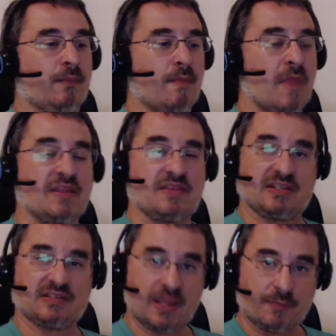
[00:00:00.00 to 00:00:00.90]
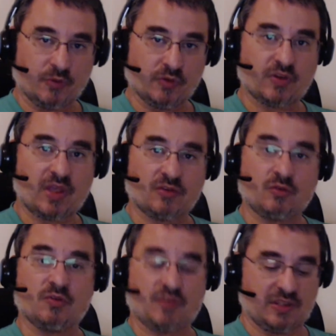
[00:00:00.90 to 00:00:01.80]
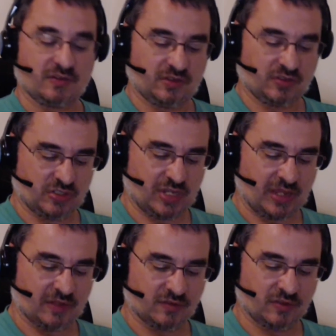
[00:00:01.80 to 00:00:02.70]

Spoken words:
many of the examples do things such as,